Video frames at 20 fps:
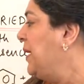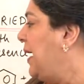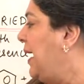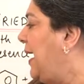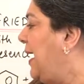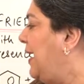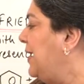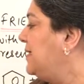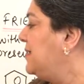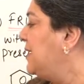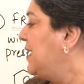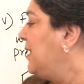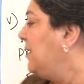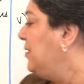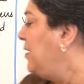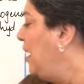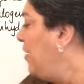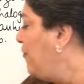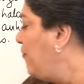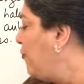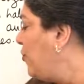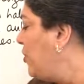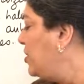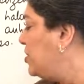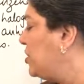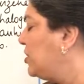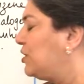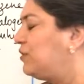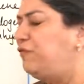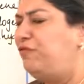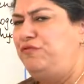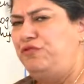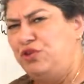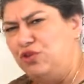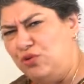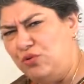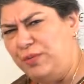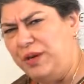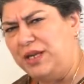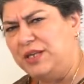And therefore it is
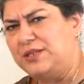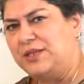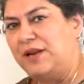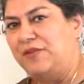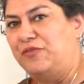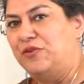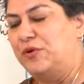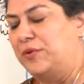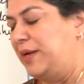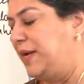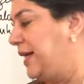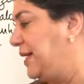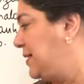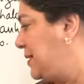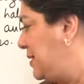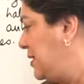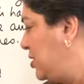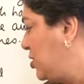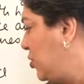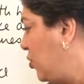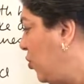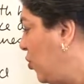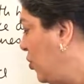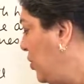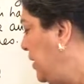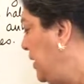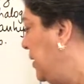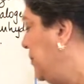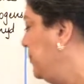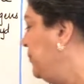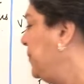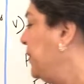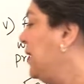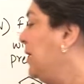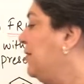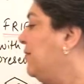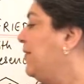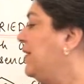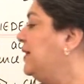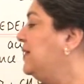fuming sulfuric acid, oleum.
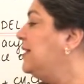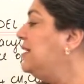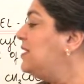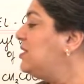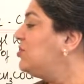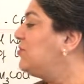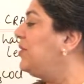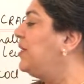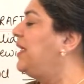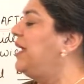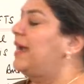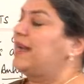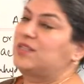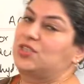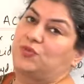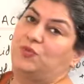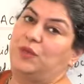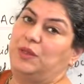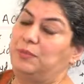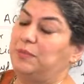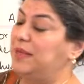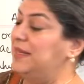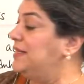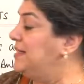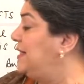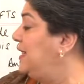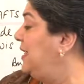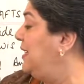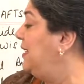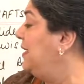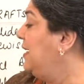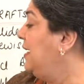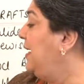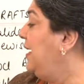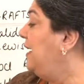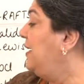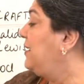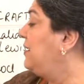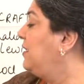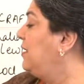When this reacts with benzene,
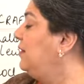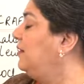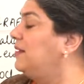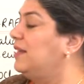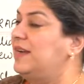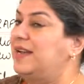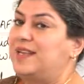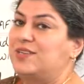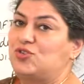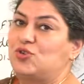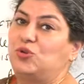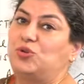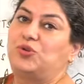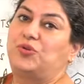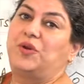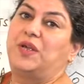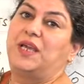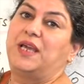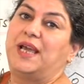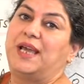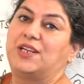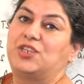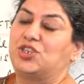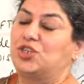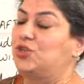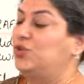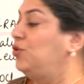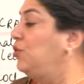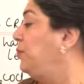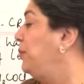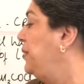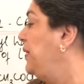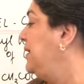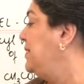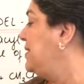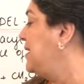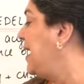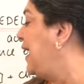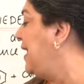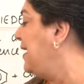the SO3H group
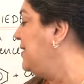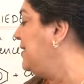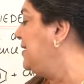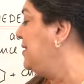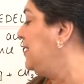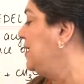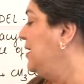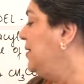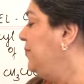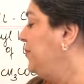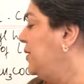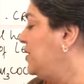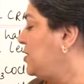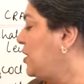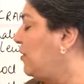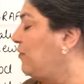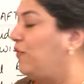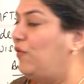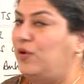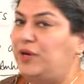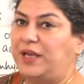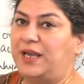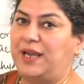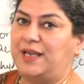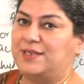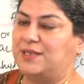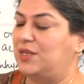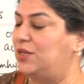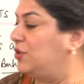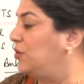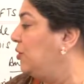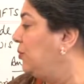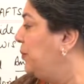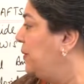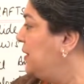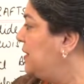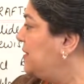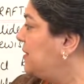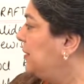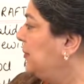is added. The sulfonic acid group
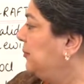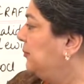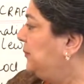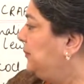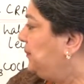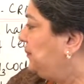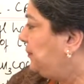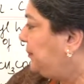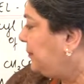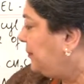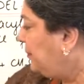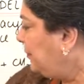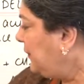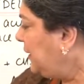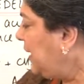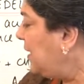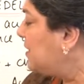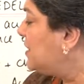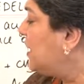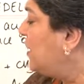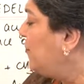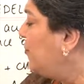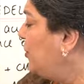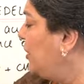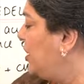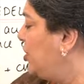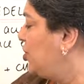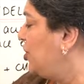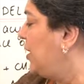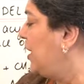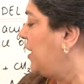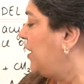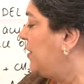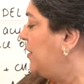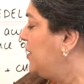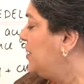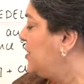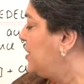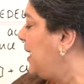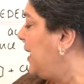is sulfonation
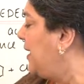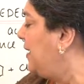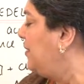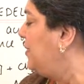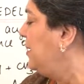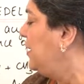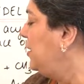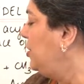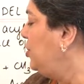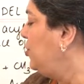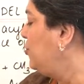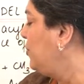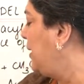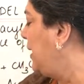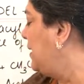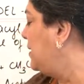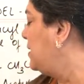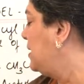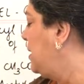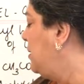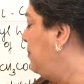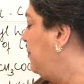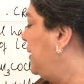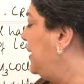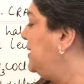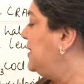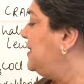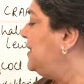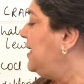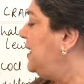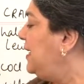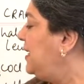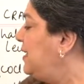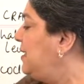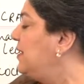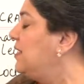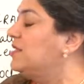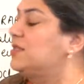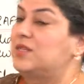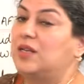occurs and you get
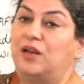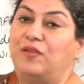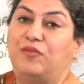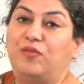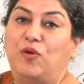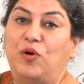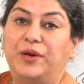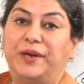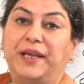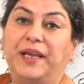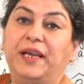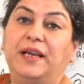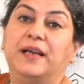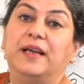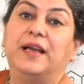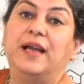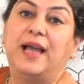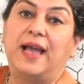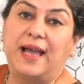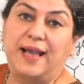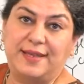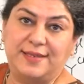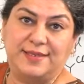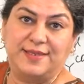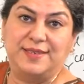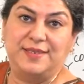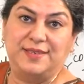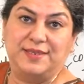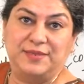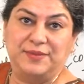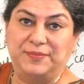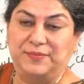benzene sulfonic acid.